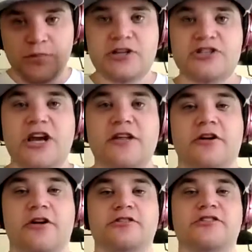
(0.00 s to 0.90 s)
Jalen
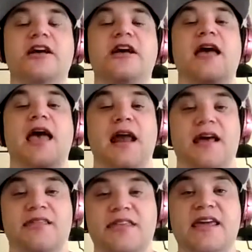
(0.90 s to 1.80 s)
Hurts, and
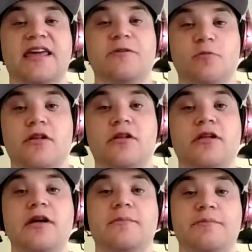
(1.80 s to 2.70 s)
I think he will
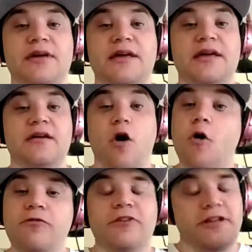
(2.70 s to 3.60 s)
be,
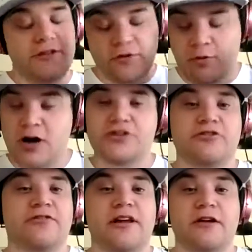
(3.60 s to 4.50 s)
hopefully, cross
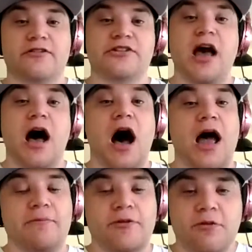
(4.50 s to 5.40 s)
your fingers.
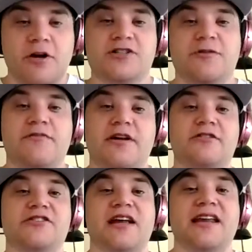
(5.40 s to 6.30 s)
I'm crossing my
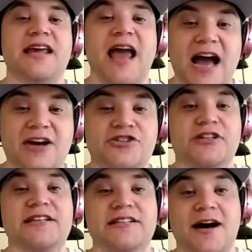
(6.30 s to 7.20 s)
fingers that he
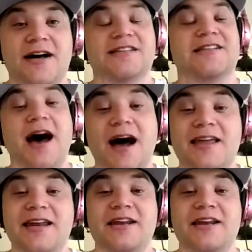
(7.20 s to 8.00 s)
actually does not get